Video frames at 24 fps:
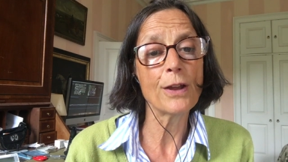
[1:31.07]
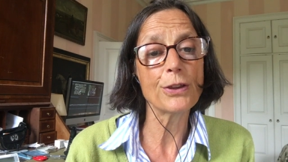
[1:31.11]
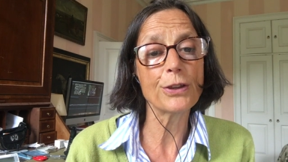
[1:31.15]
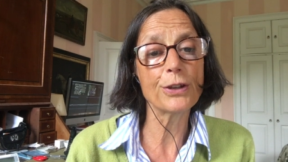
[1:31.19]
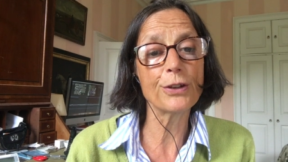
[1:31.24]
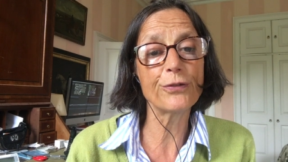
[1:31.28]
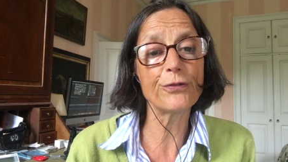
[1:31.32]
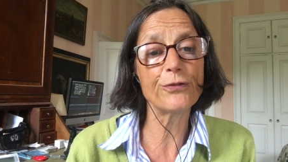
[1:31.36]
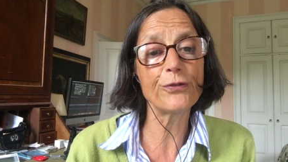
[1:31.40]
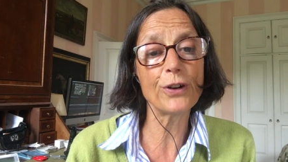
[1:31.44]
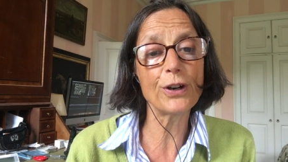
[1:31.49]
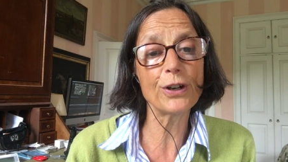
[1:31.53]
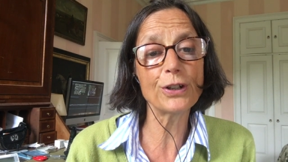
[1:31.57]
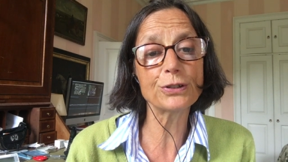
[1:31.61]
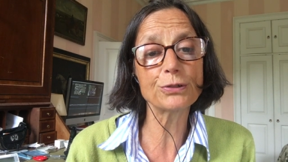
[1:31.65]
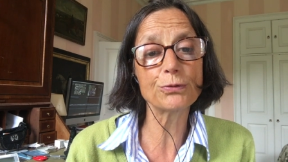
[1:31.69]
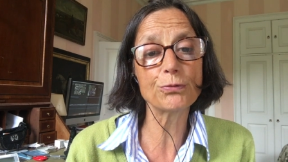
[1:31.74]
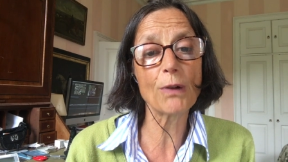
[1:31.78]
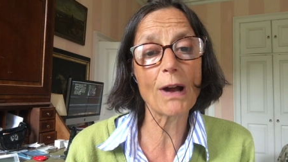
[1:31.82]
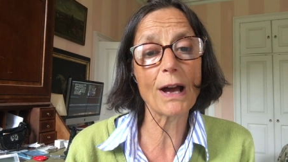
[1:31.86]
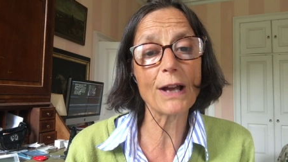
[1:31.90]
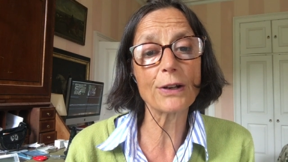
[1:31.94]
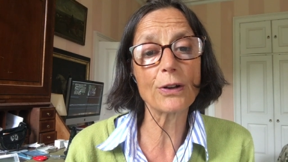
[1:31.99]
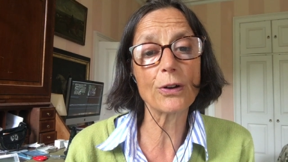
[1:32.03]
The first
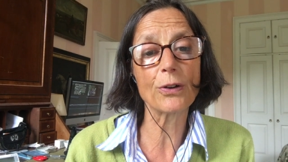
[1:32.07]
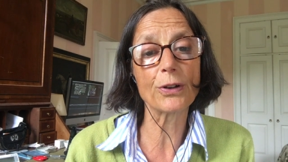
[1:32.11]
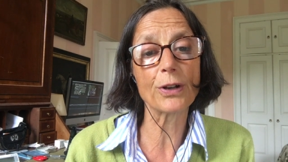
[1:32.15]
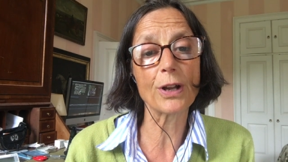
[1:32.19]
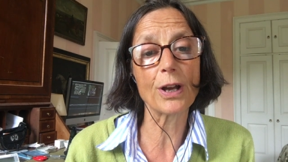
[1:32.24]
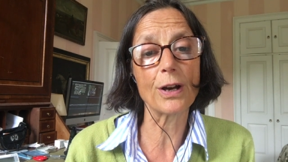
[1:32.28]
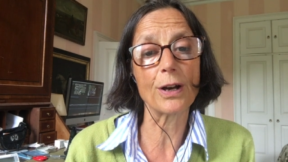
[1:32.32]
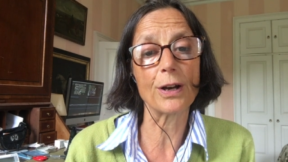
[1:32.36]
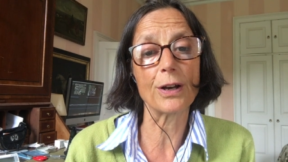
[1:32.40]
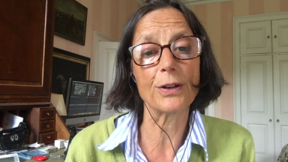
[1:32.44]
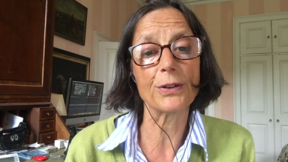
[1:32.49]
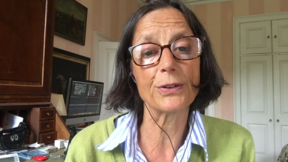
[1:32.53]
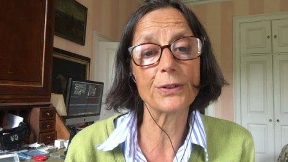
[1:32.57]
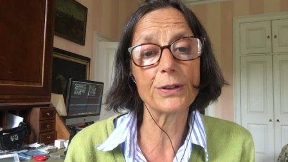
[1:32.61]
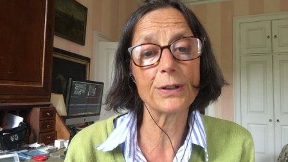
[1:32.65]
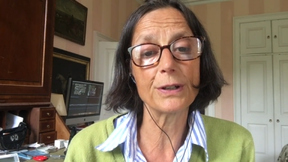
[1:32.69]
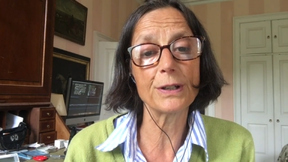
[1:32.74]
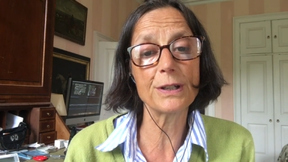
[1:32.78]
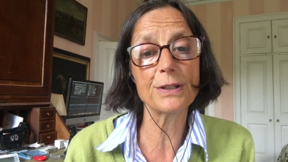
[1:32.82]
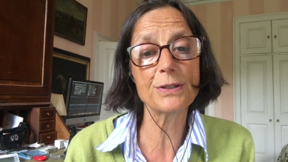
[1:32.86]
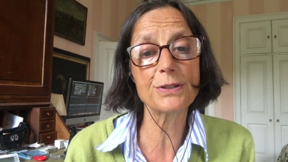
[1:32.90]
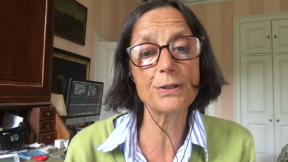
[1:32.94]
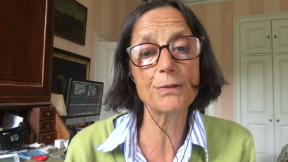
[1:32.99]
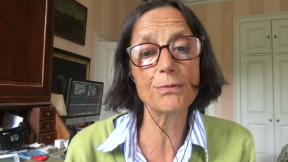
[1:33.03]
right on earth
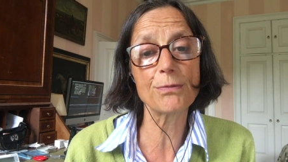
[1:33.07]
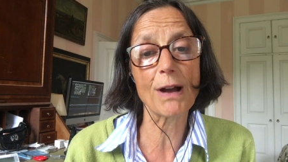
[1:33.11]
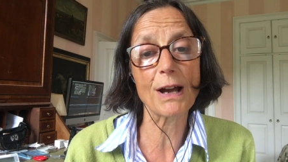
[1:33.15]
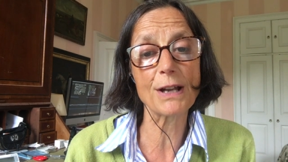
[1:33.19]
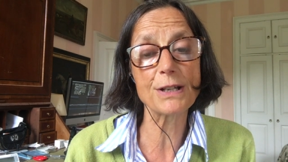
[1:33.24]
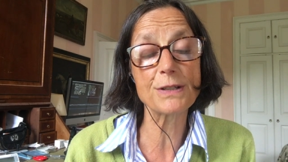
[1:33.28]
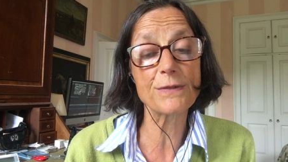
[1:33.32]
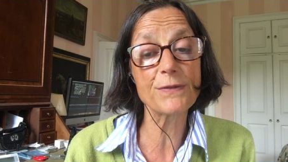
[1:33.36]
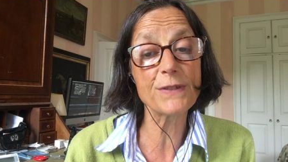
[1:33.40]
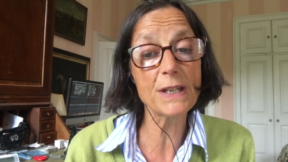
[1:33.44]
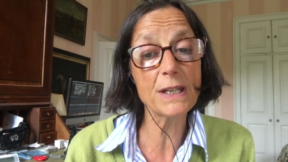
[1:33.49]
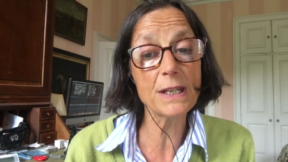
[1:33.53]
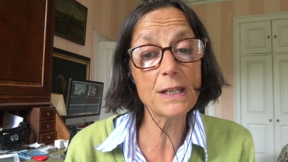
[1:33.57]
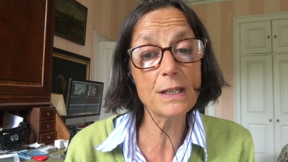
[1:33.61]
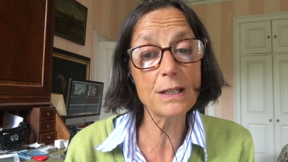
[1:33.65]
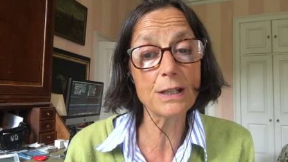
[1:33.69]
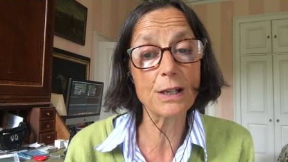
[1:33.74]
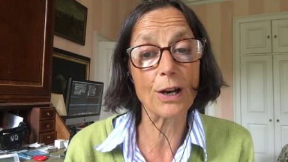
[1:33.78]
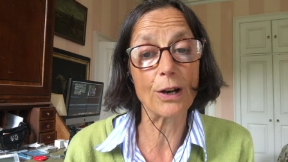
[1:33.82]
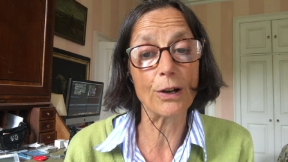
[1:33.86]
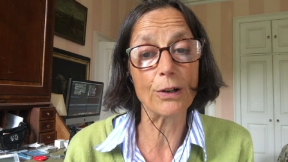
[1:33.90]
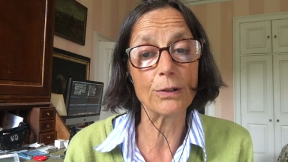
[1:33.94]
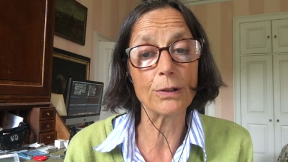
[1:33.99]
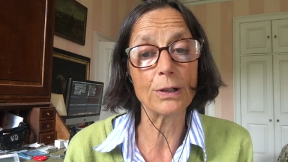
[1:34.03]
is the right of the
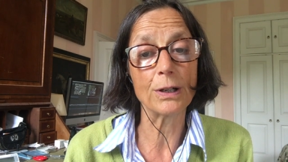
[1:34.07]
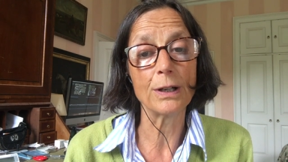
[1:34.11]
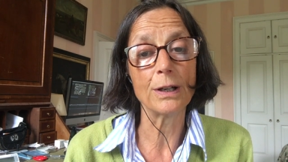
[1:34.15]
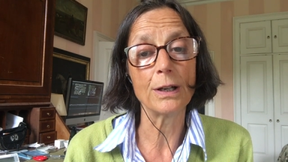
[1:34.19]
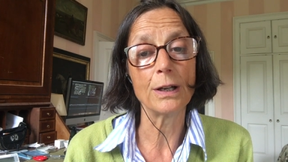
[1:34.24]
ego.